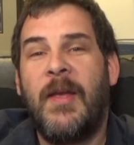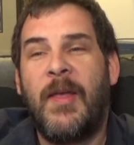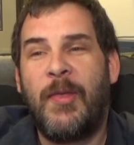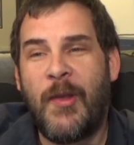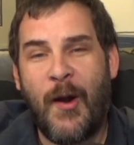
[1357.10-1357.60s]

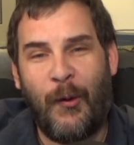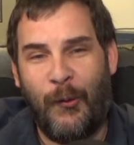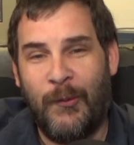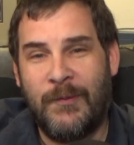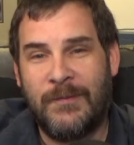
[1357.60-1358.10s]
No,
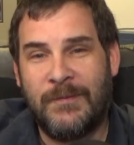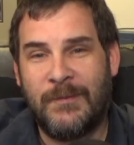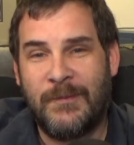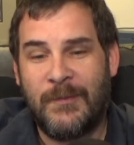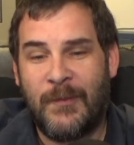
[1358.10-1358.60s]

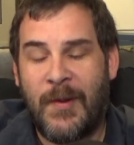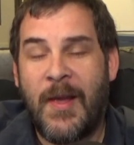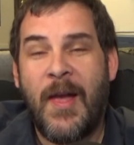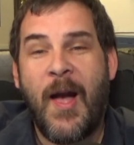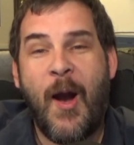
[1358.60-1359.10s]

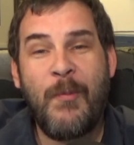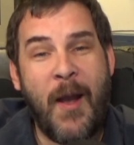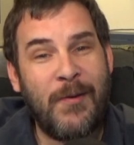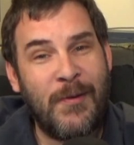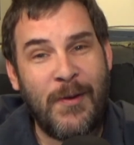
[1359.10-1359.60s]
I'm
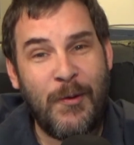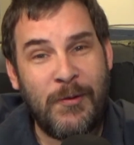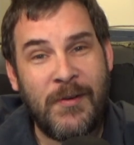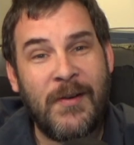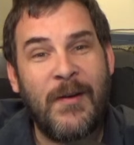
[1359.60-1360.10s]
actually
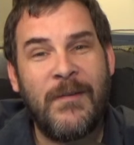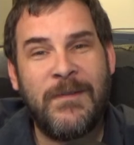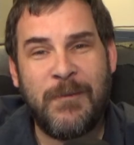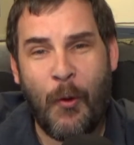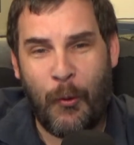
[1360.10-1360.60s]
using
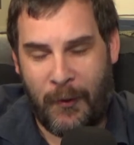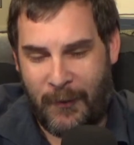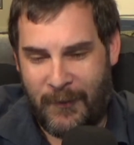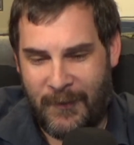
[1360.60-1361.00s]
4.